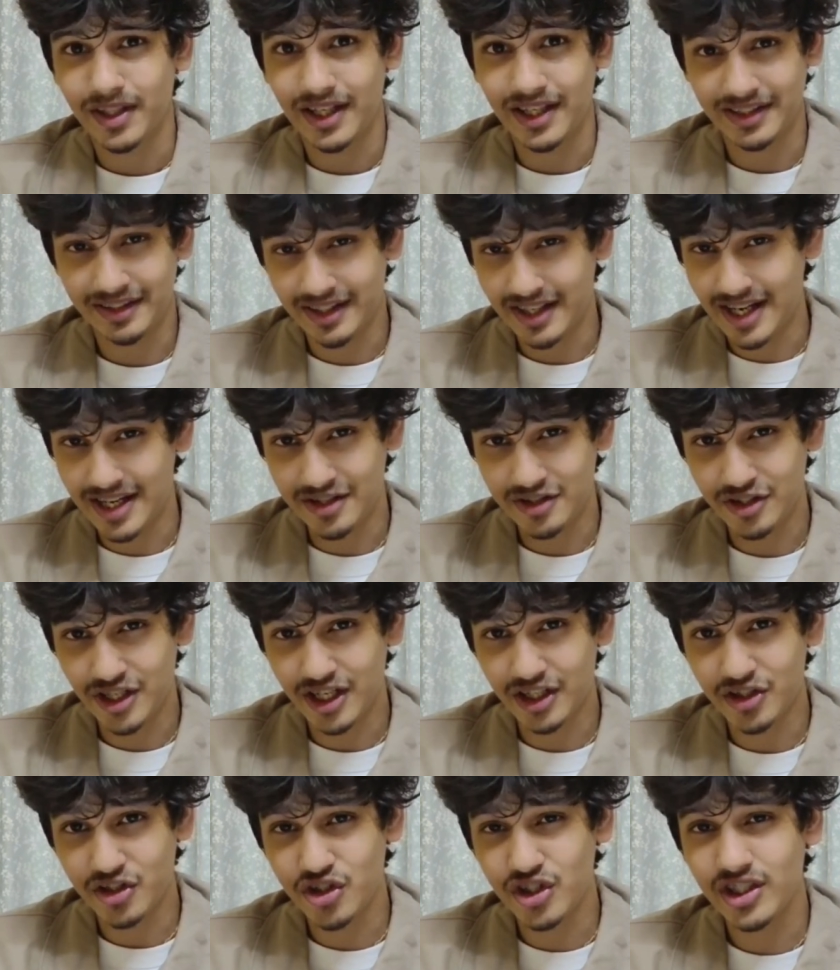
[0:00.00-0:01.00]
And their
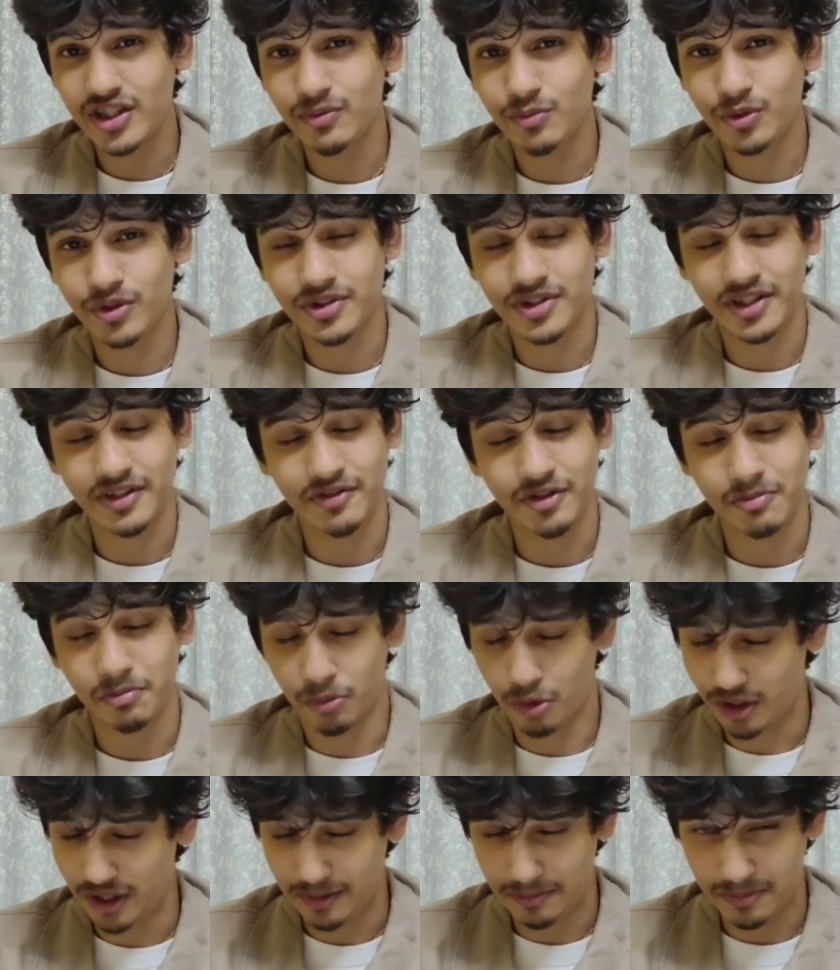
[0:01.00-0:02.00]
strategy was even
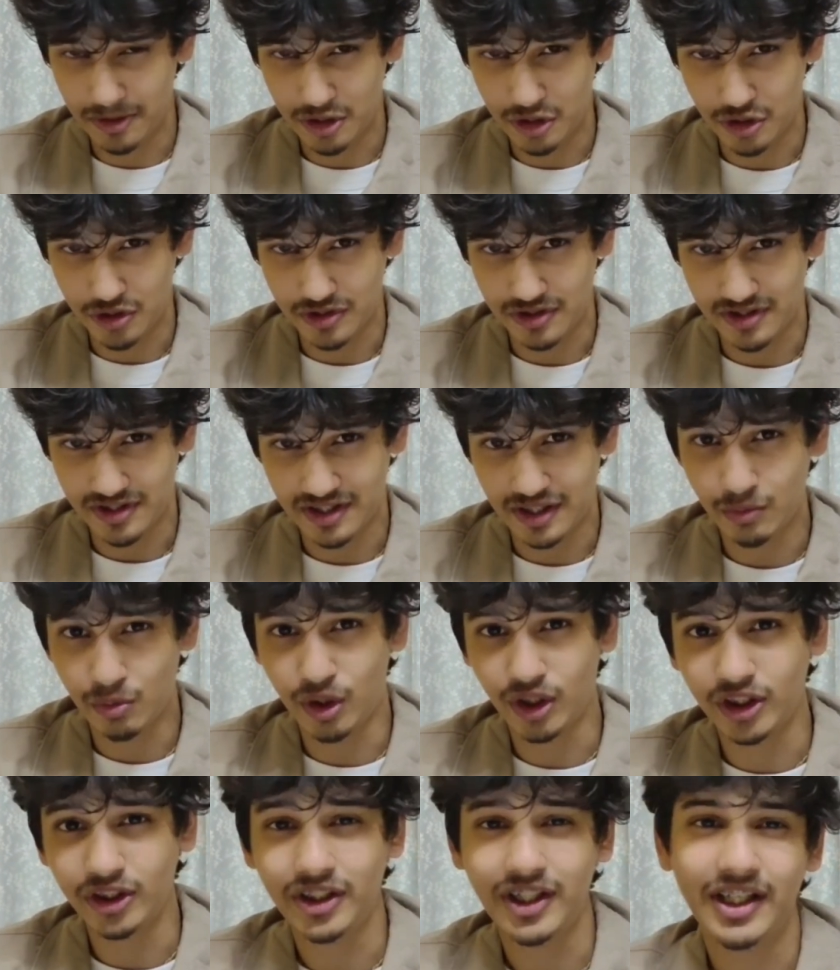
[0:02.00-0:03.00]
more ambitious. They
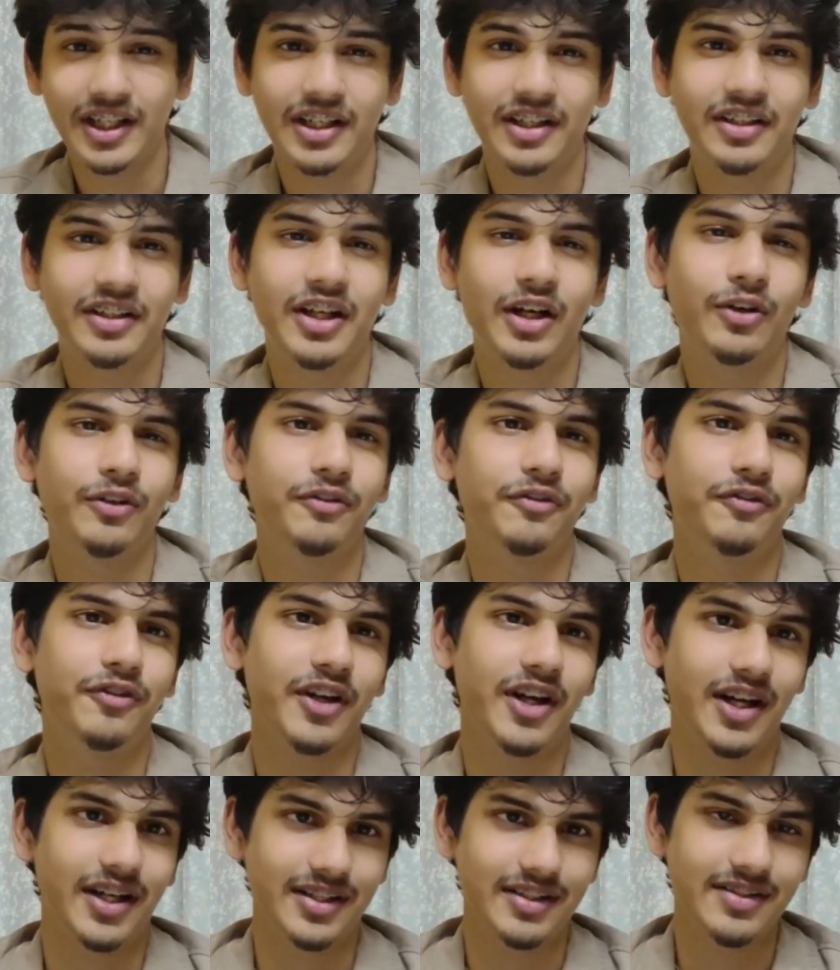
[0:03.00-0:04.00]
wanted to take down
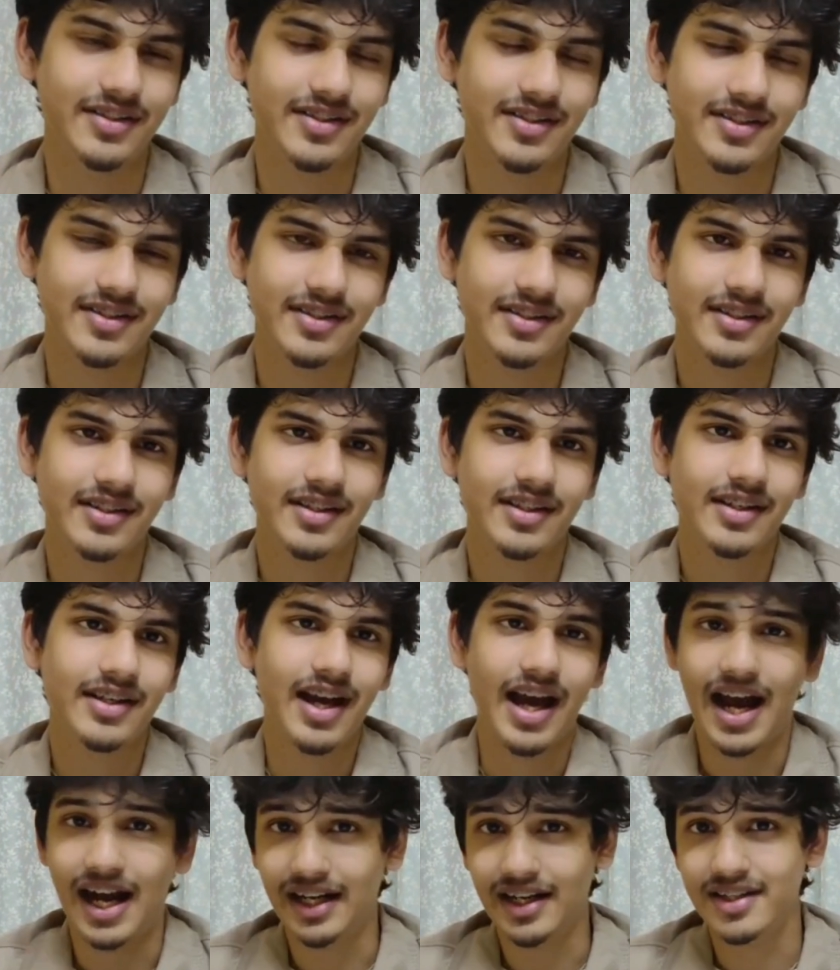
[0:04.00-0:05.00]
France
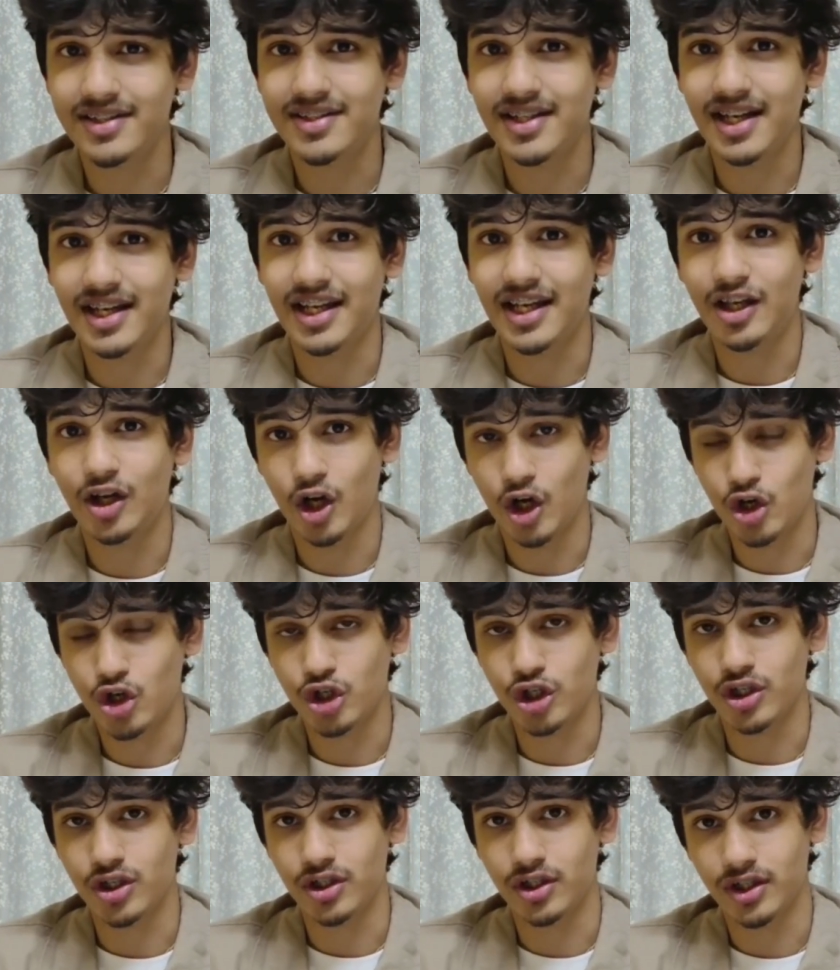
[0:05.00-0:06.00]
and its ally
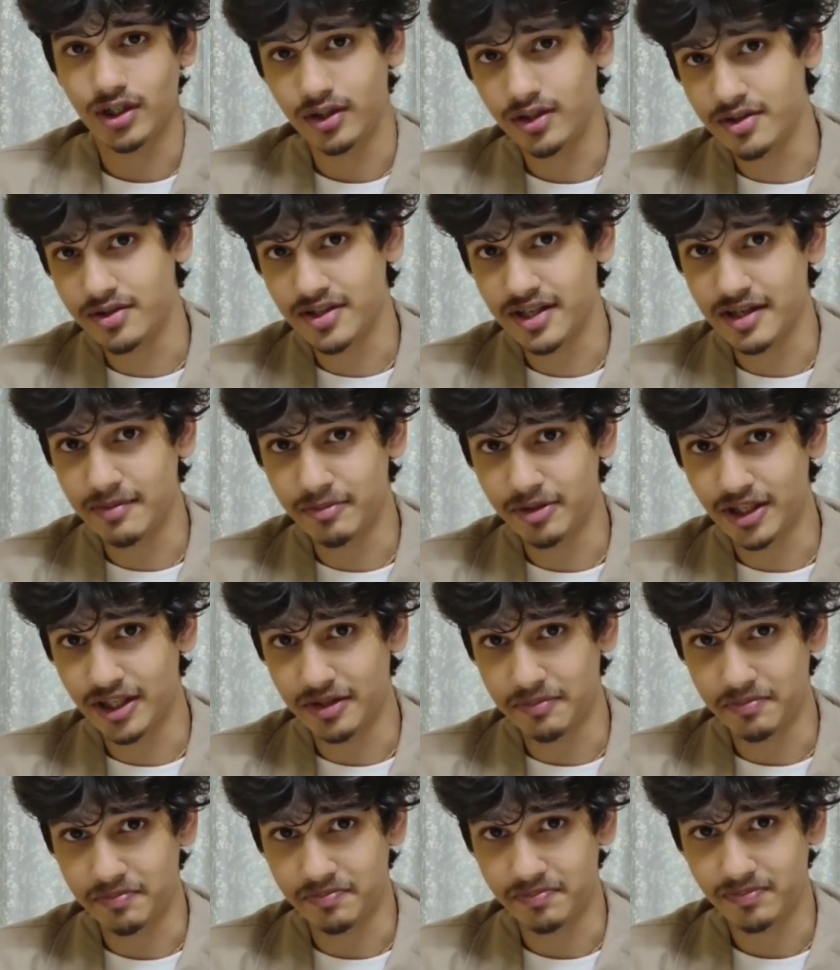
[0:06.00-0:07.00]
Russia at the same
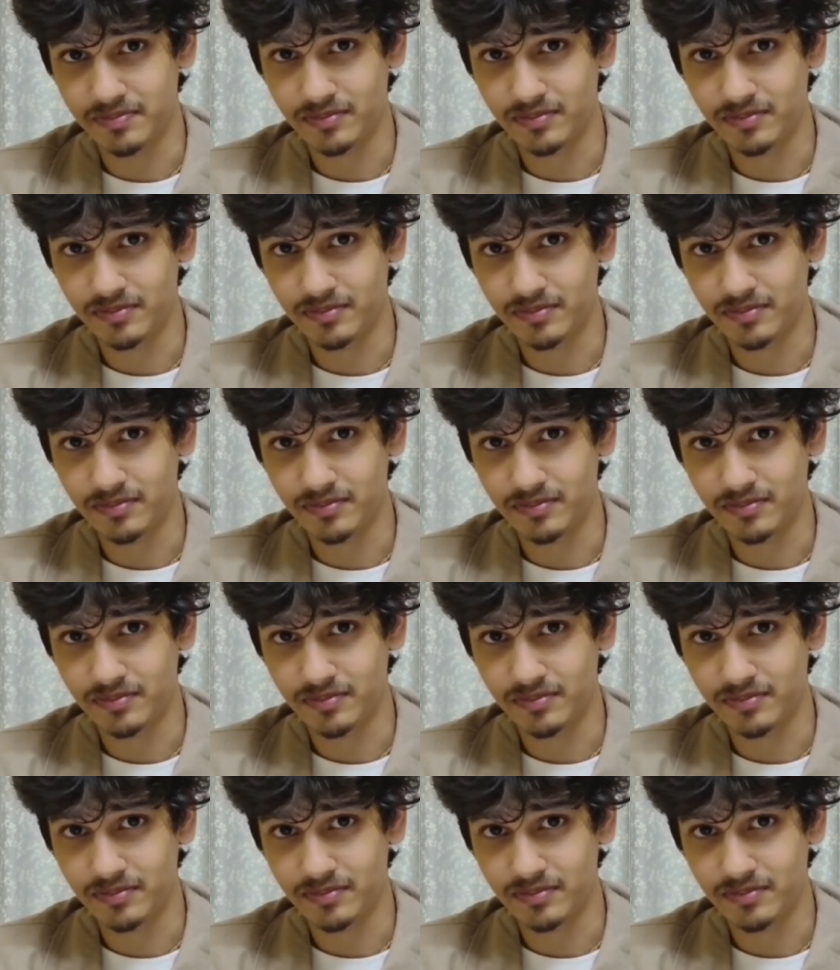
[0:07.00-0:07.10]
time.